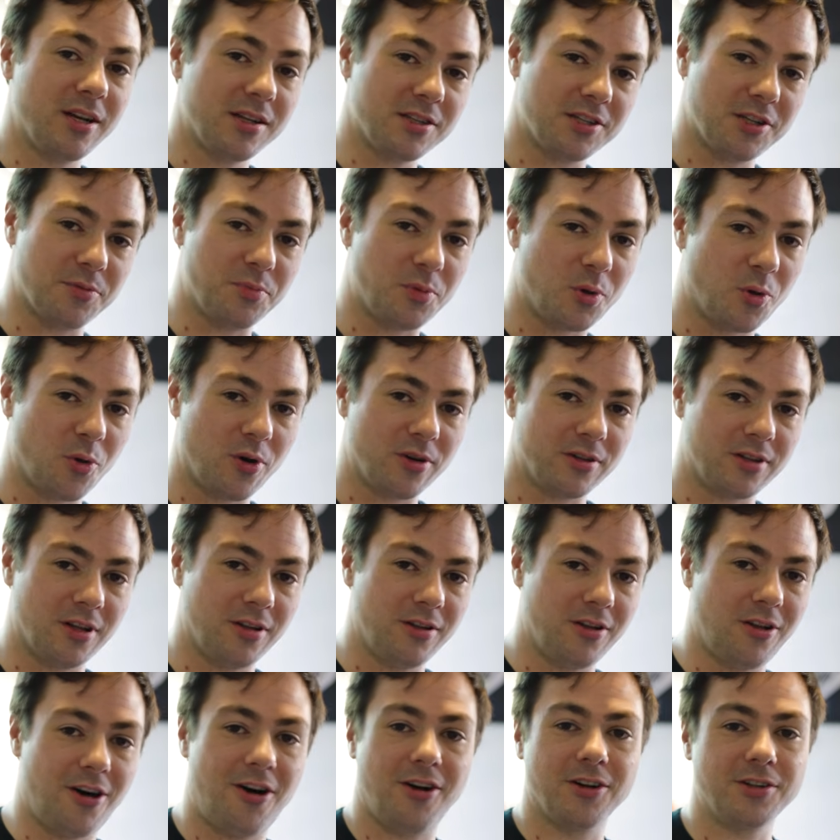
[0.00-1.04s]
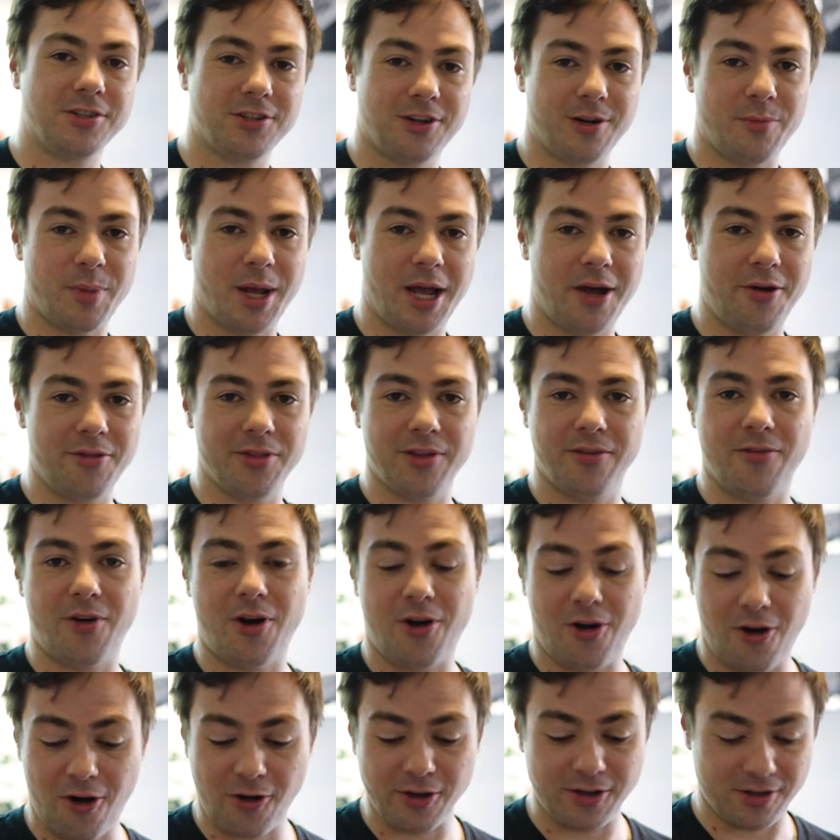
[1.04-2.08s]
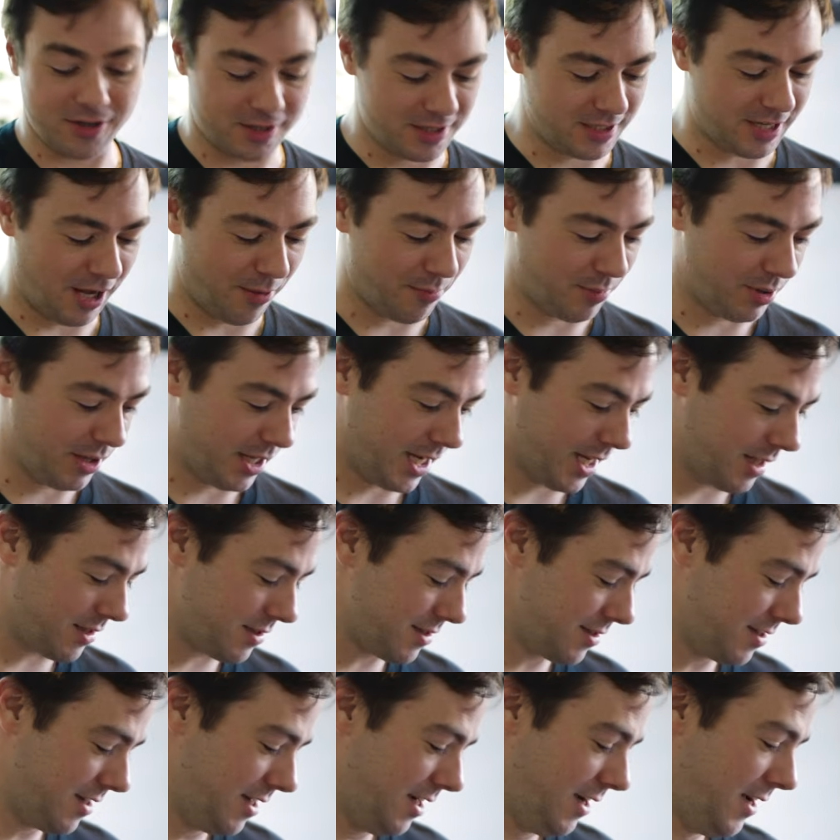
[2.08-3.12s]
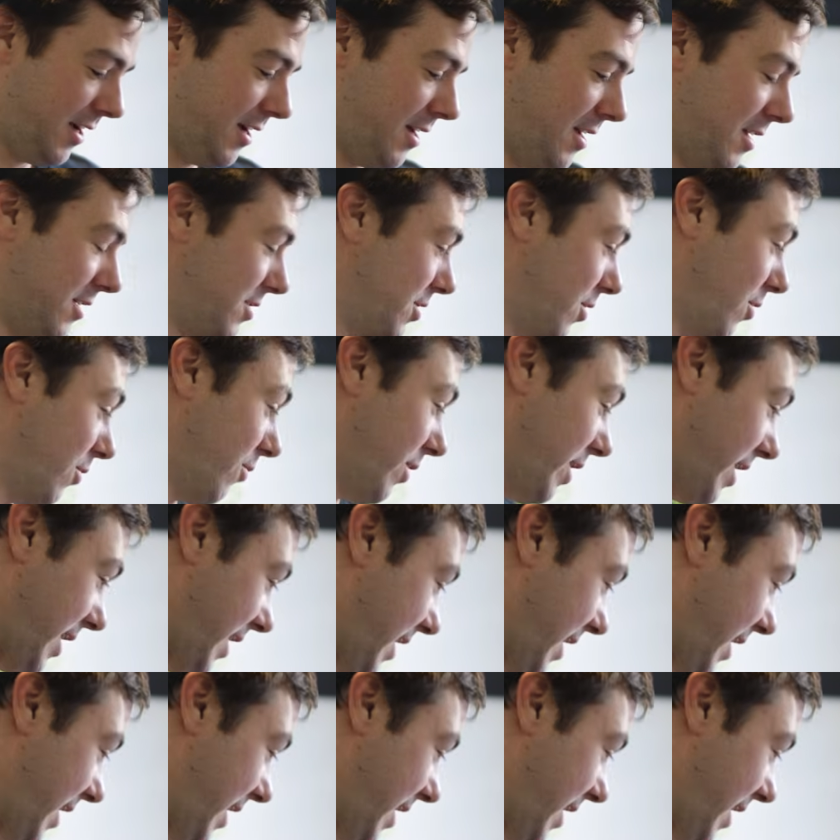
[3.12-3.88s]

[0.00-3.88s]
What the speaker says: to support the long-term health of all your stem plants. So